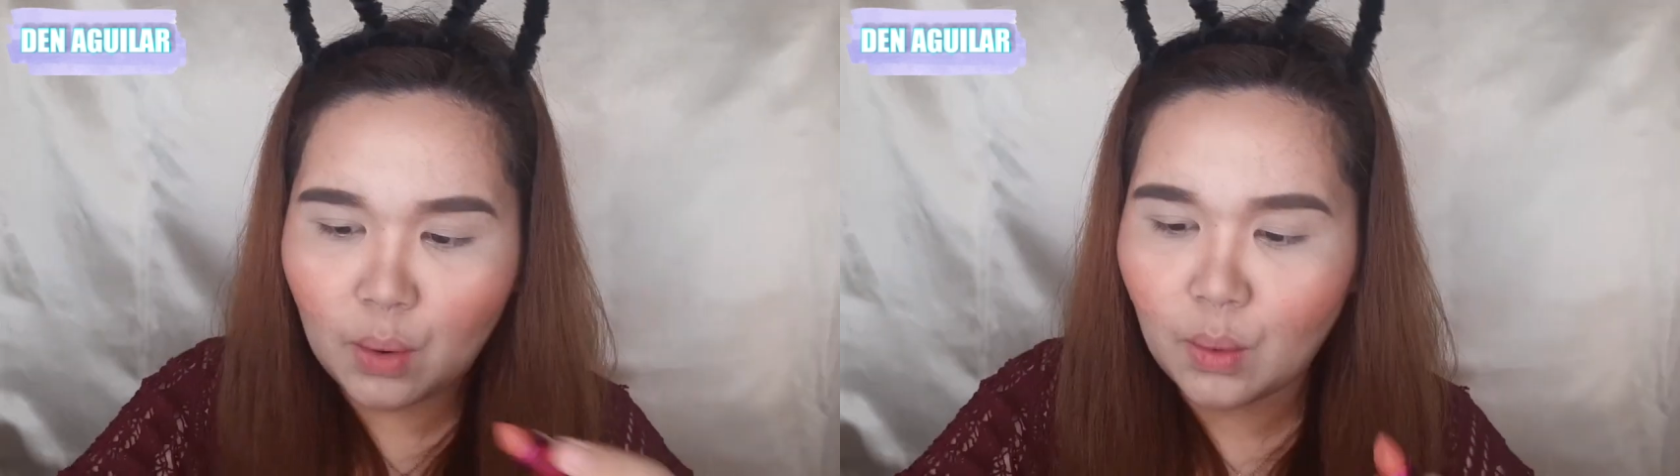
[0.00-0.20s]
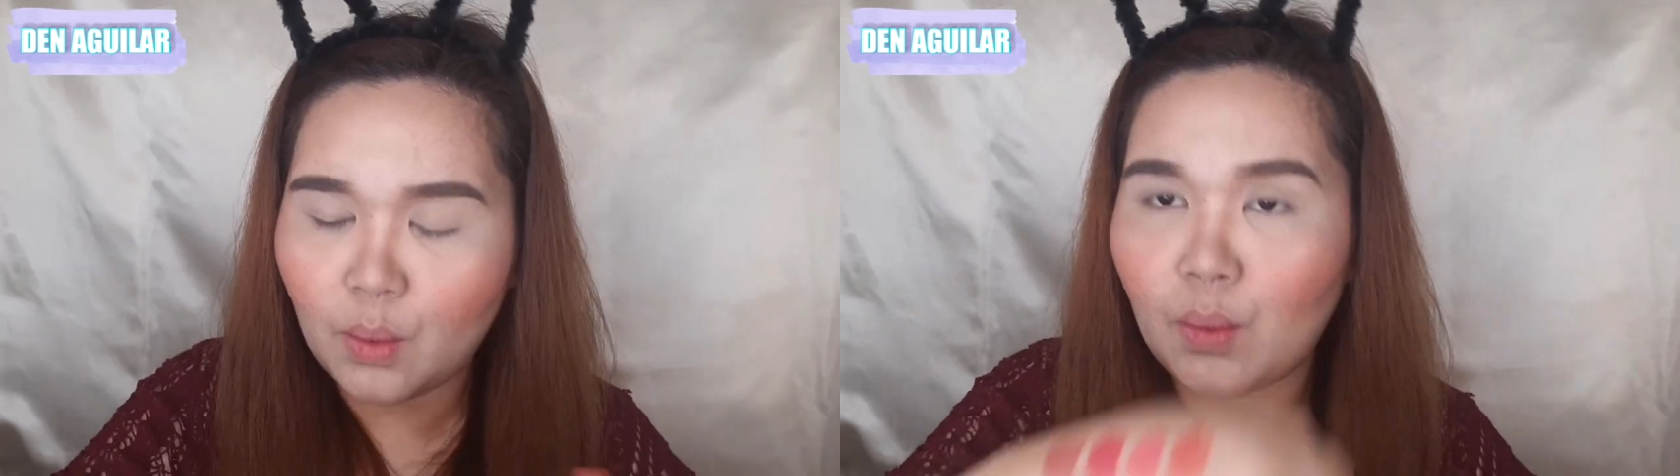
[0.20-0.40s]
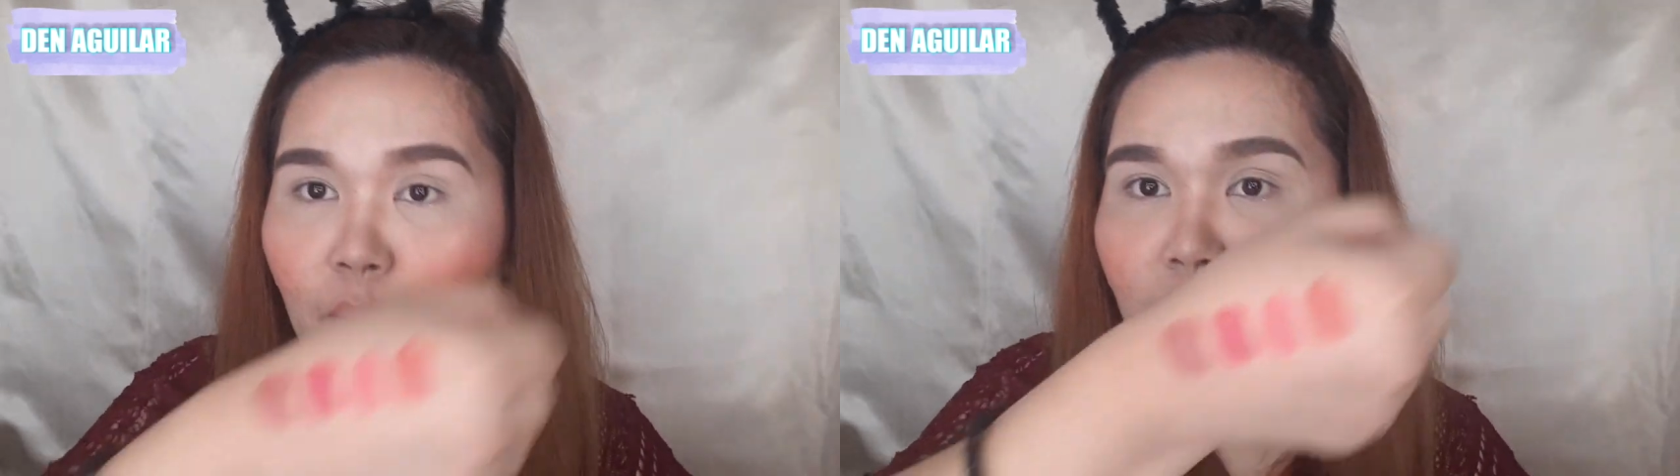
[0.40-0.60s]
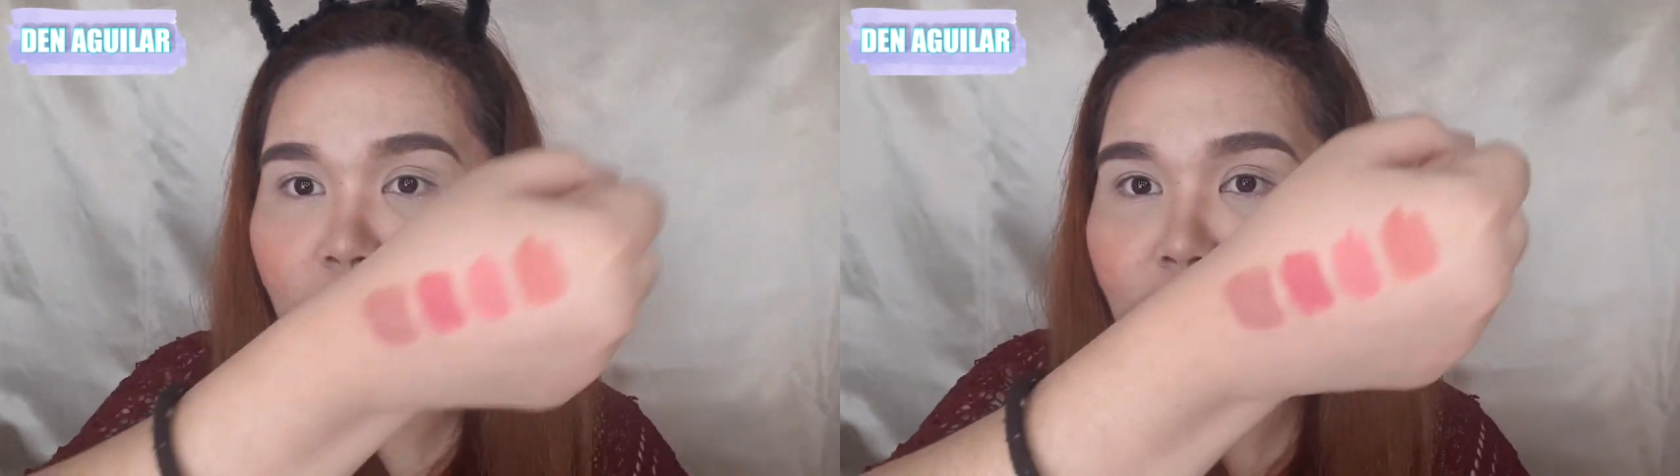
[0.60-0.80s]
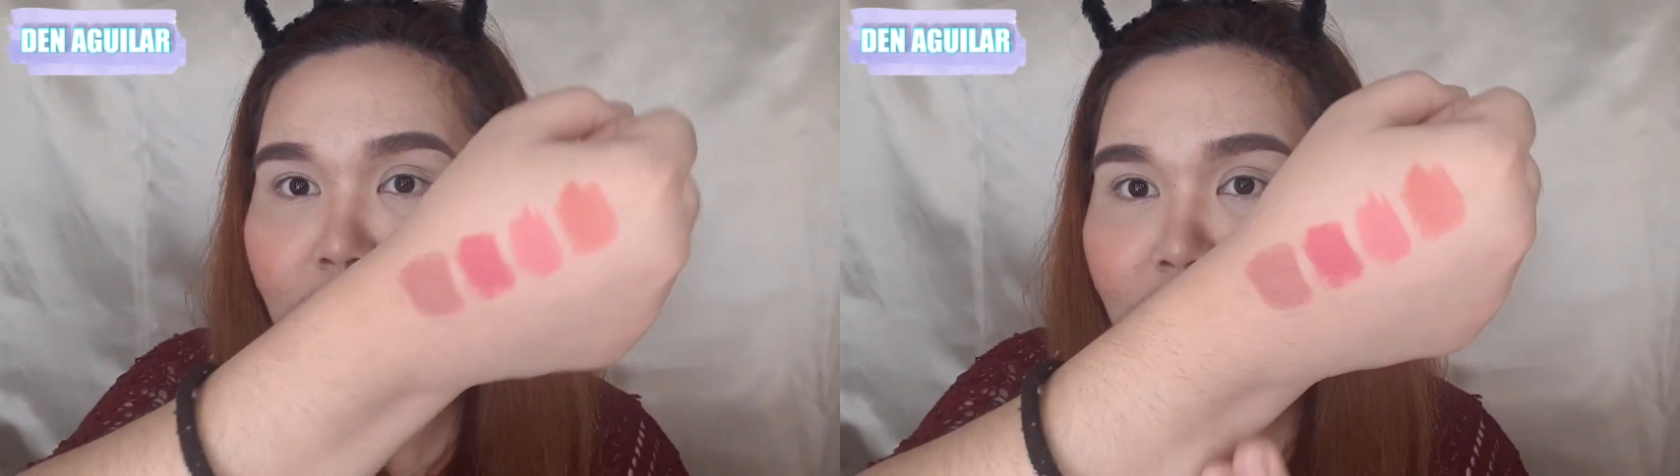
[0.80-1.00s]
Oh,
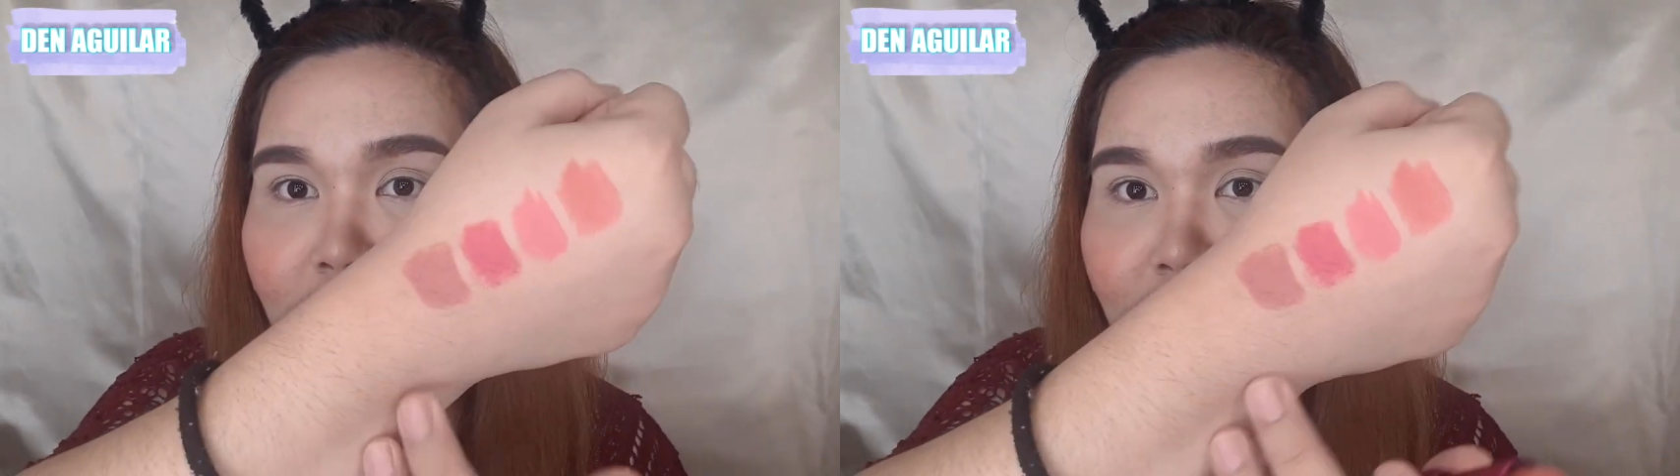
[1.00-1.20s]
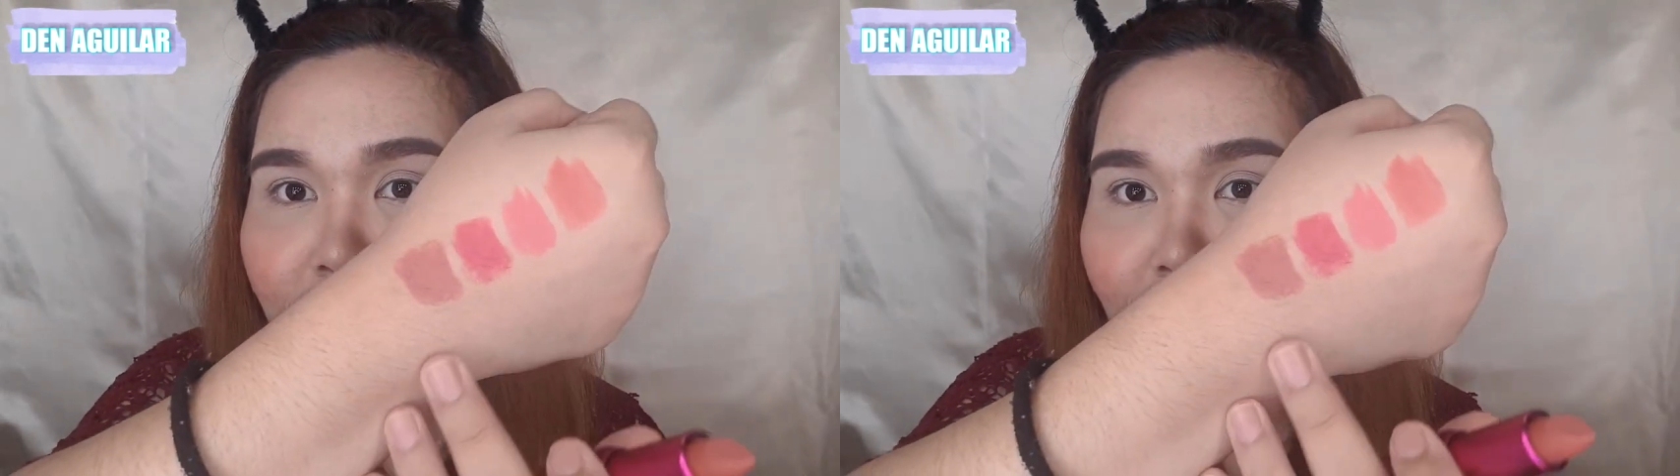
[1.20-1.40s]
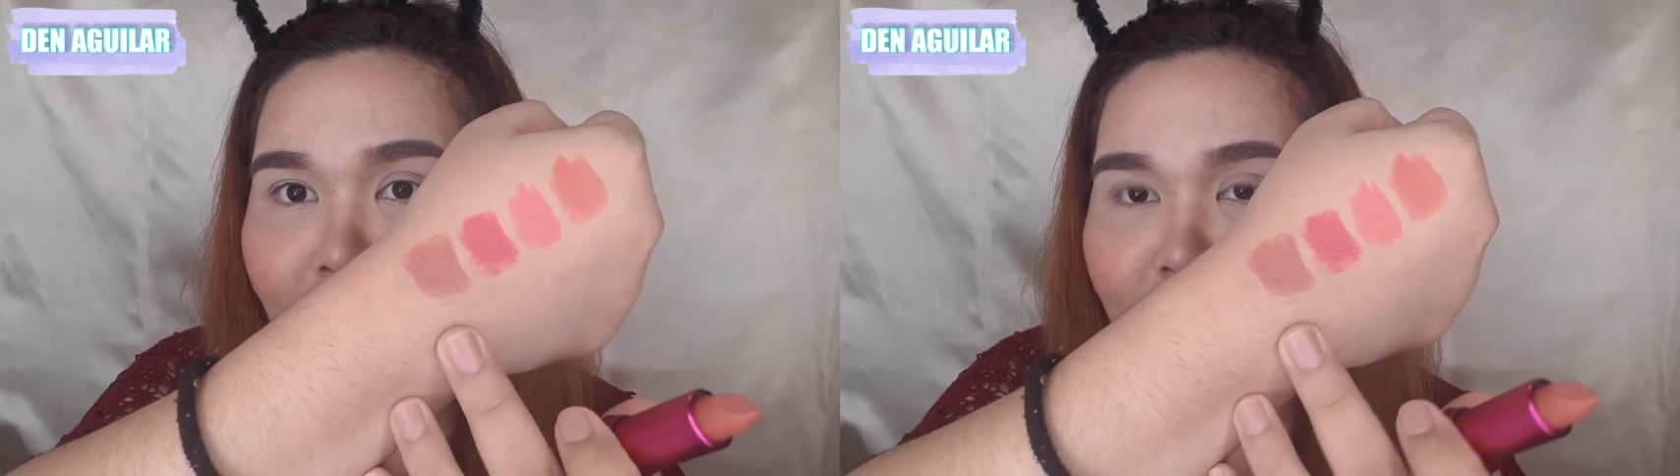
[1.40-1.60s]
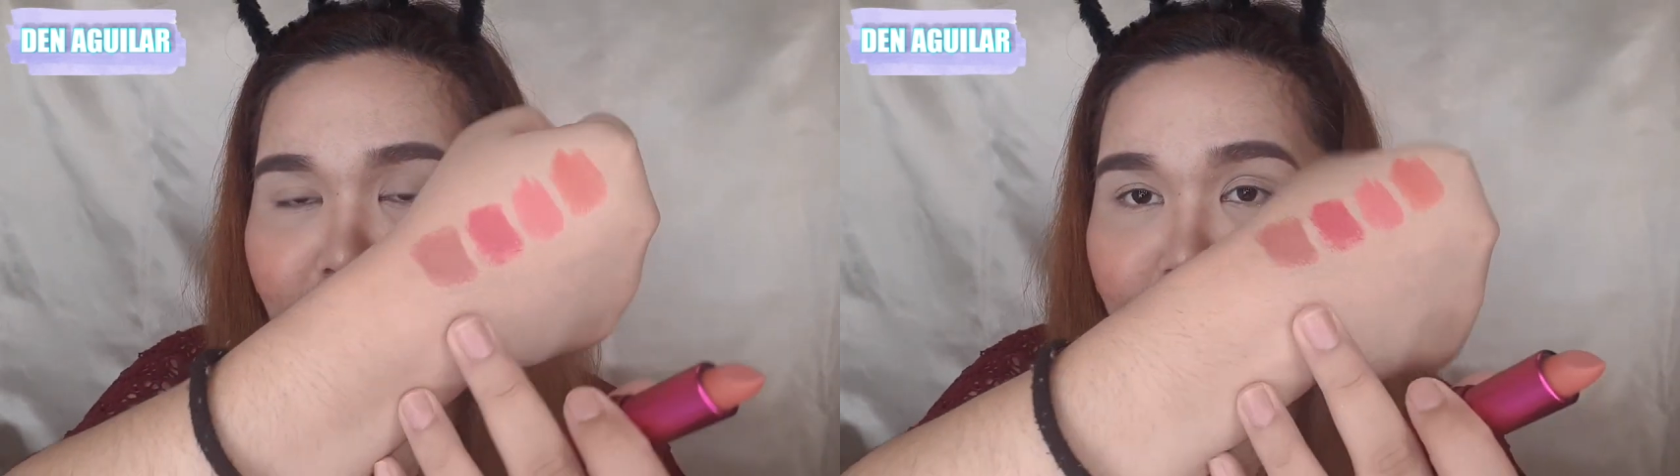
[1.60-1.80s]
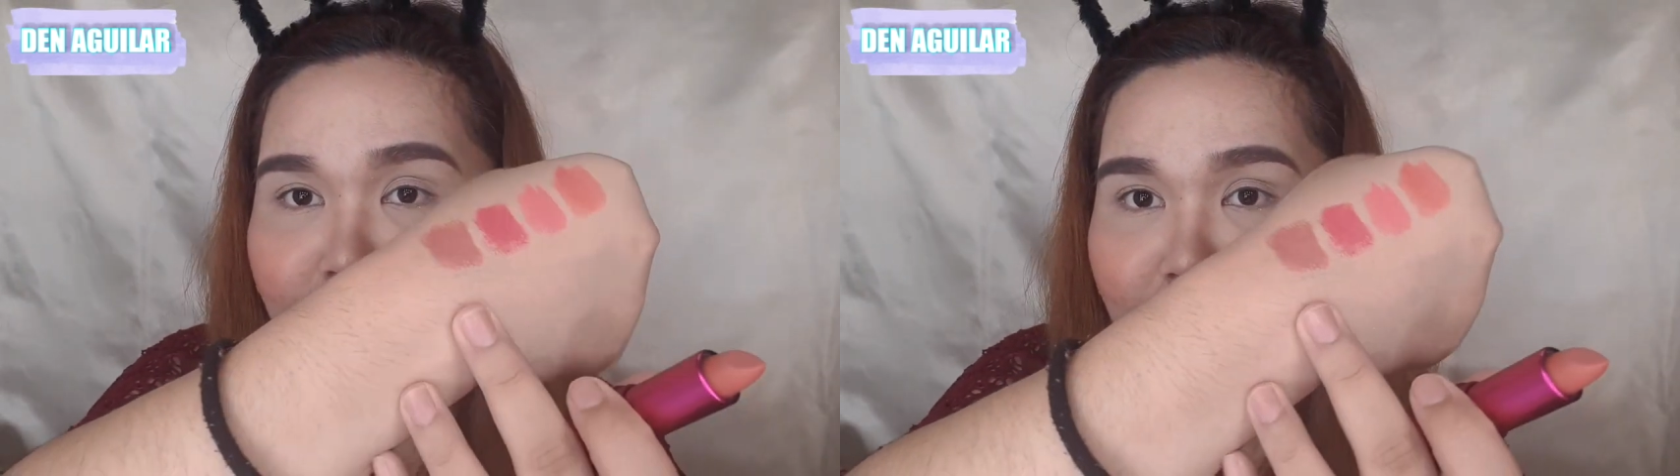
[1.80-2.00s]
girl,
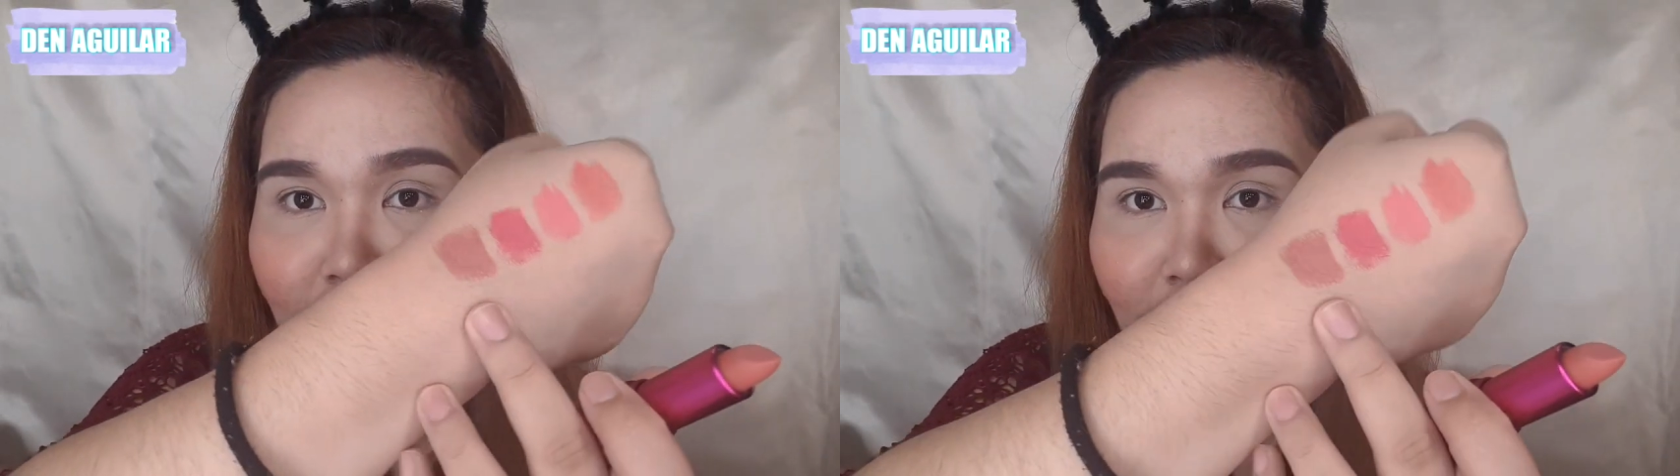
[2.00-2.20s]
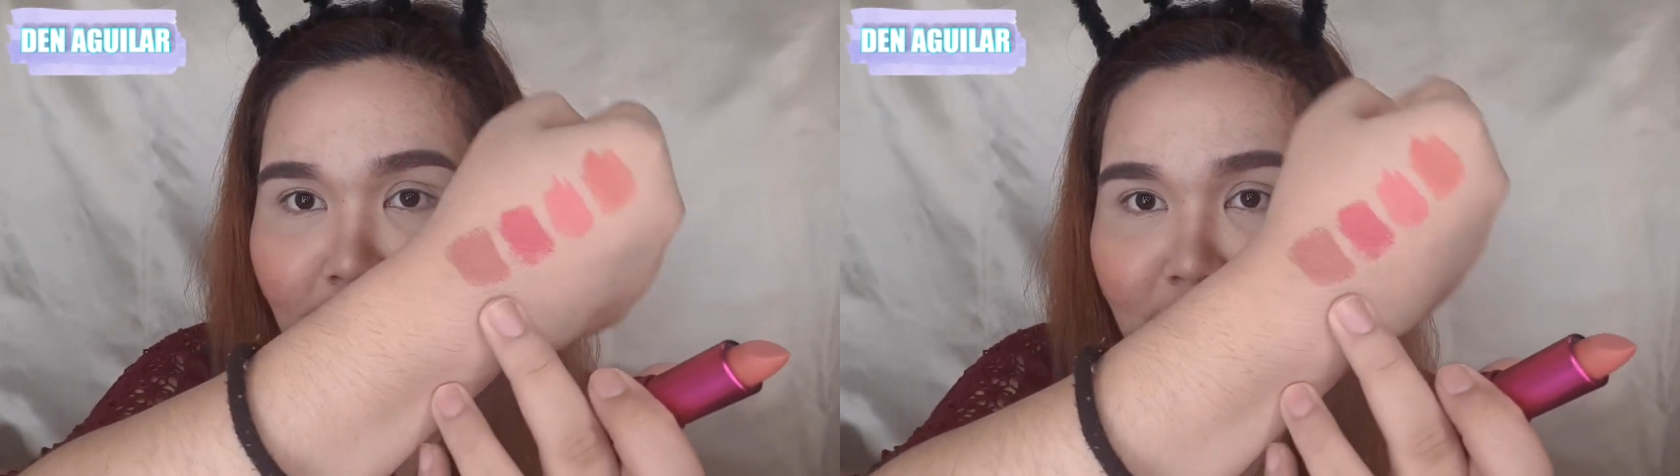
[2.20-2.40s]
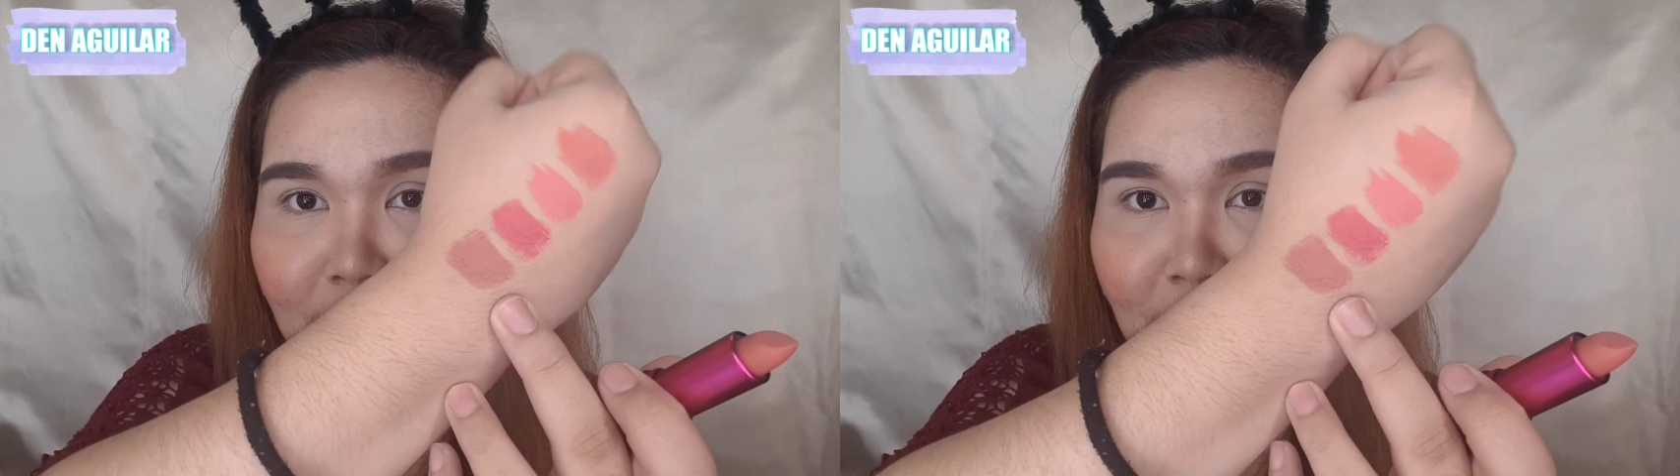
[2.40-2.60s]
ito siya.